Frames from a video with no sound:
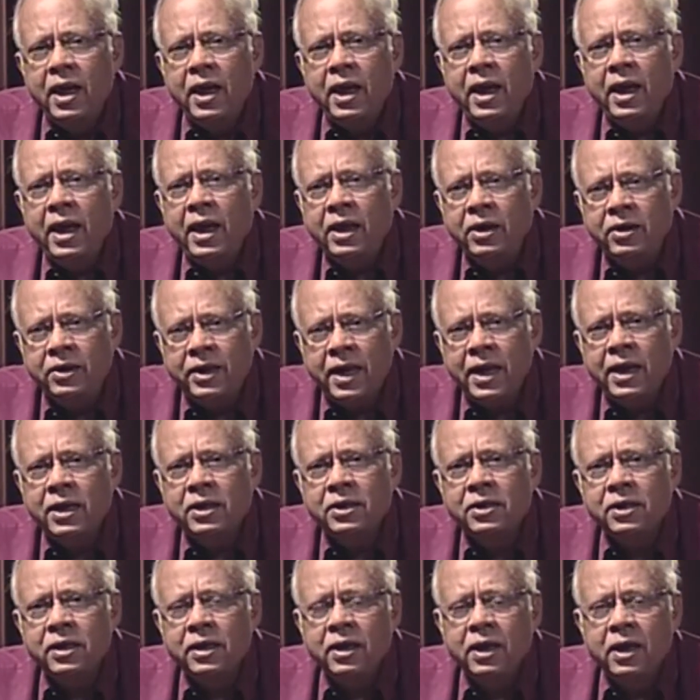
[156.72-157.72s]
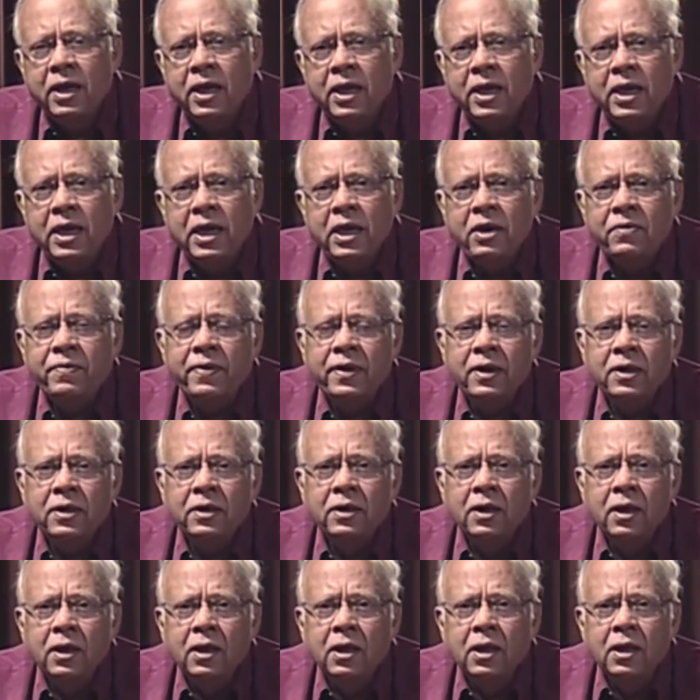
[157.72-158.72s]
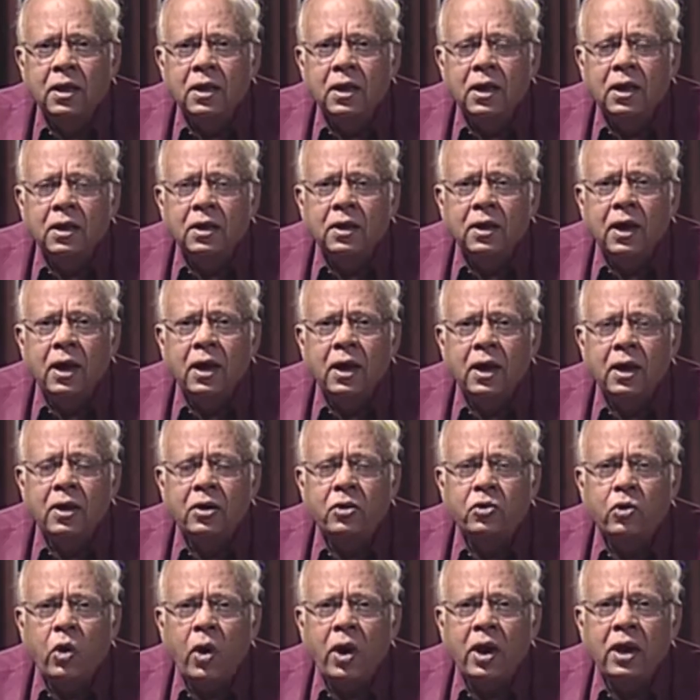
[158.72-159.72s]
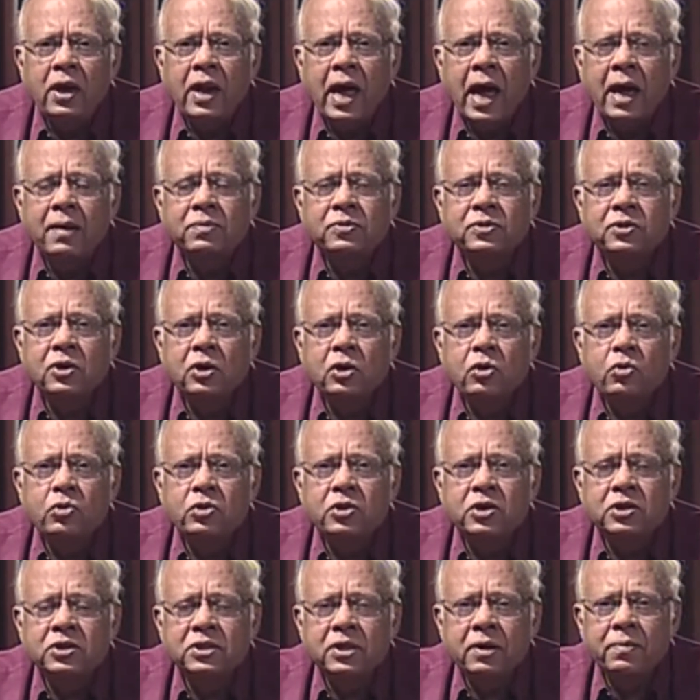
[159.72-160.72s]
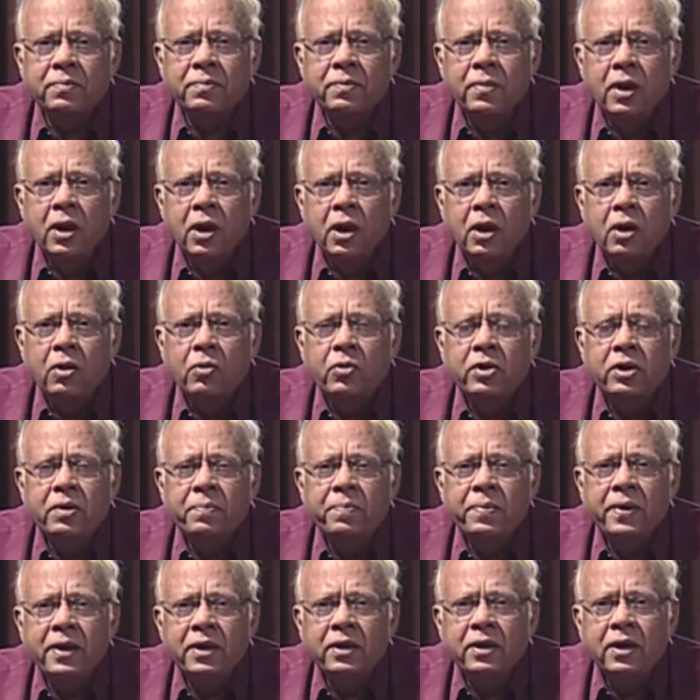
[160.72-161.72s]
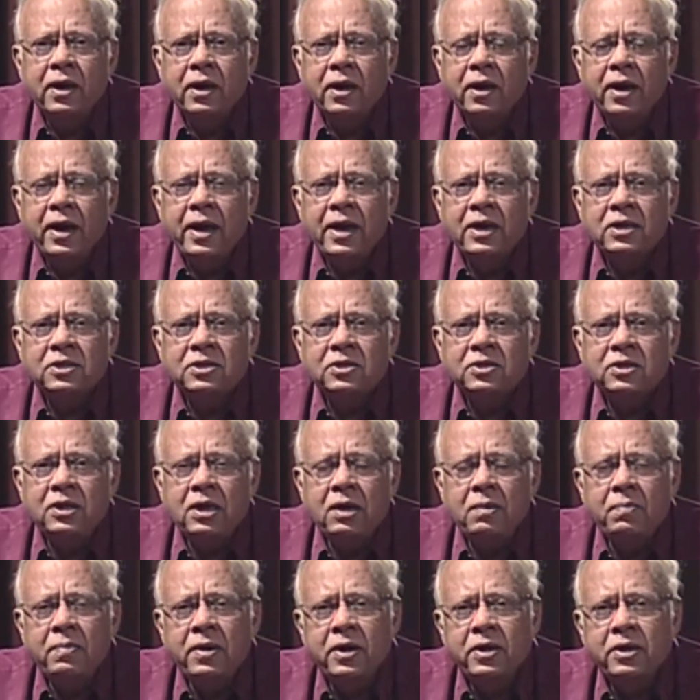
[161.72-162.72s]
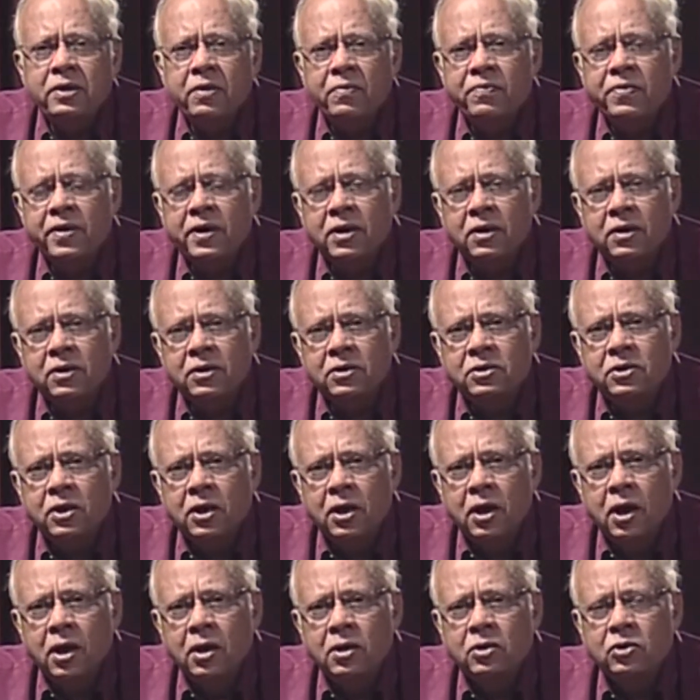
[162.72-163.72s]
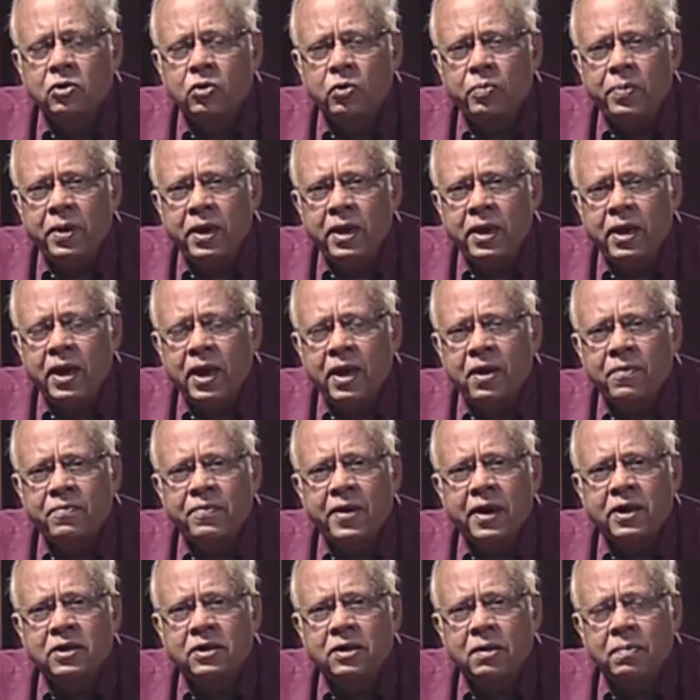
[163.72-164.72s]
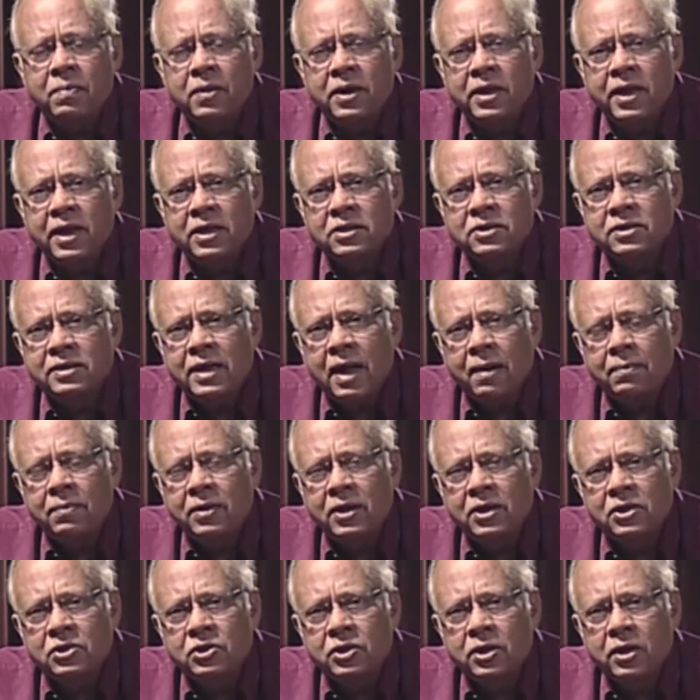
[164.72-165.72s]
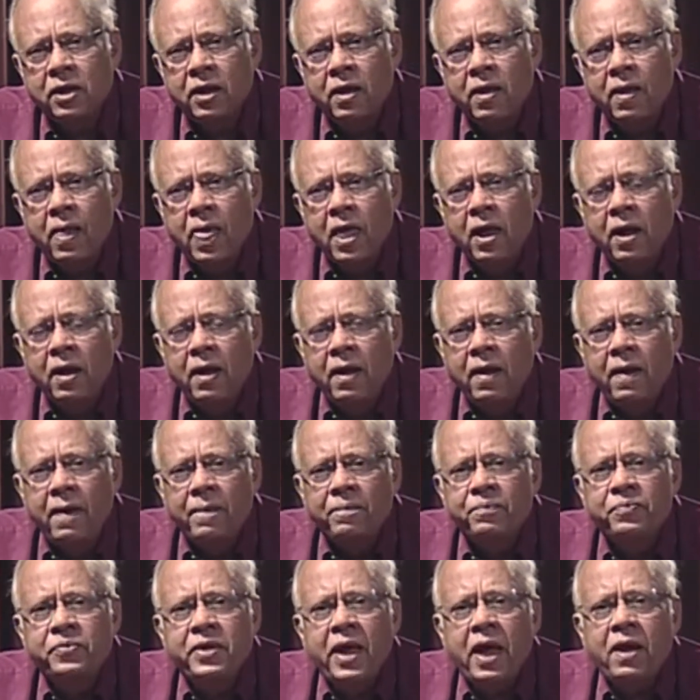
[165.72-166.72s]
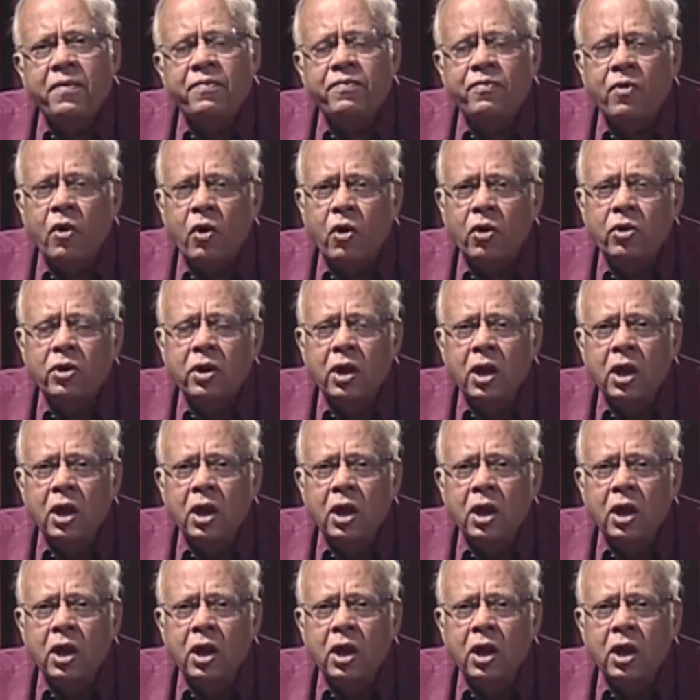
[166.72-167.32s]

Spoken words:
Indeed, even royal absolutism would have been extremely difficult to be effectively established. Therefore,